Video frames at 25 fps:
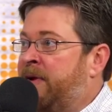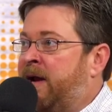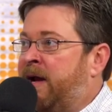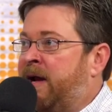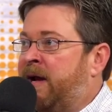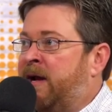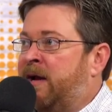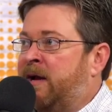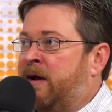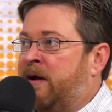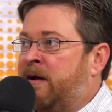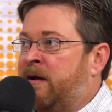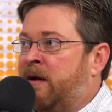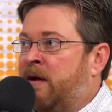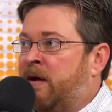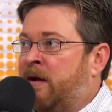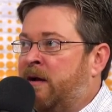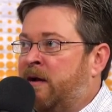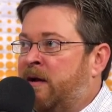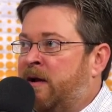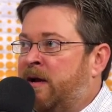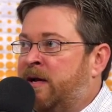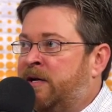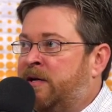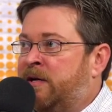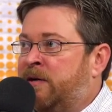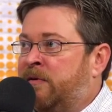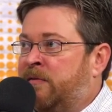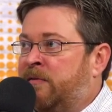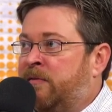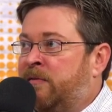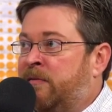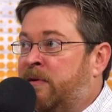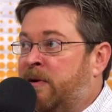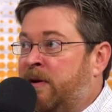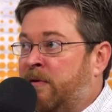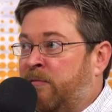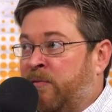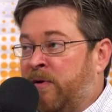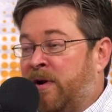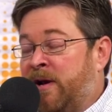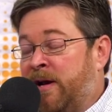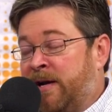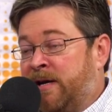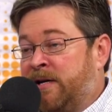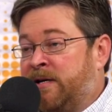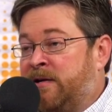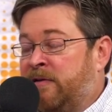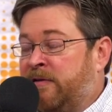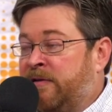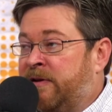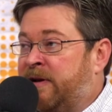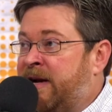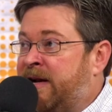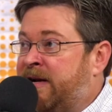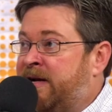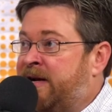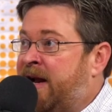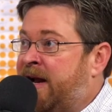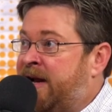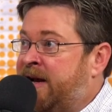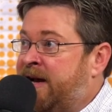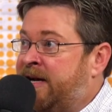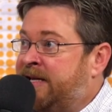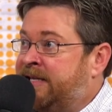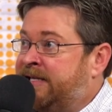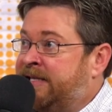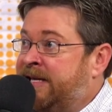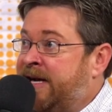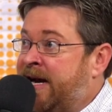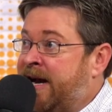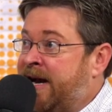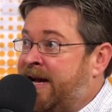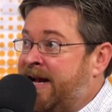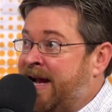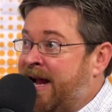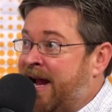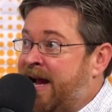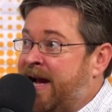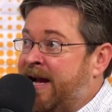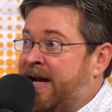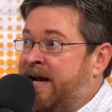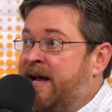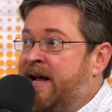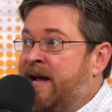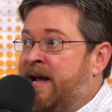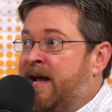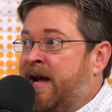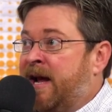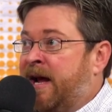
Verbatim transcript: and until the day he died in 1998,